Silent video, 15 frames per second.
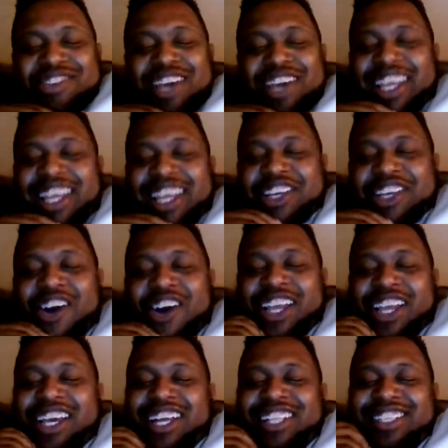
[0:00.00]
gotta get the
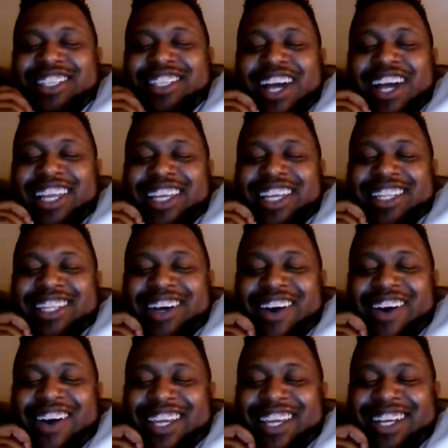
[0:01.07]
R. Kelly. You gotta get
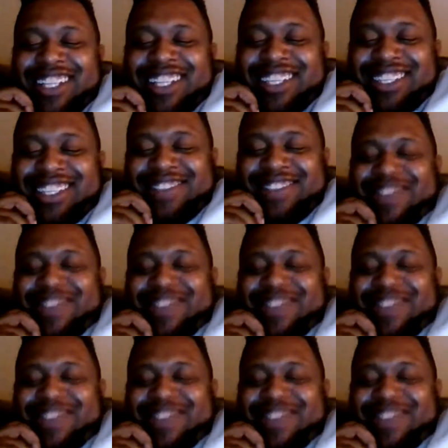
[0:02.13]
the R. Kelly.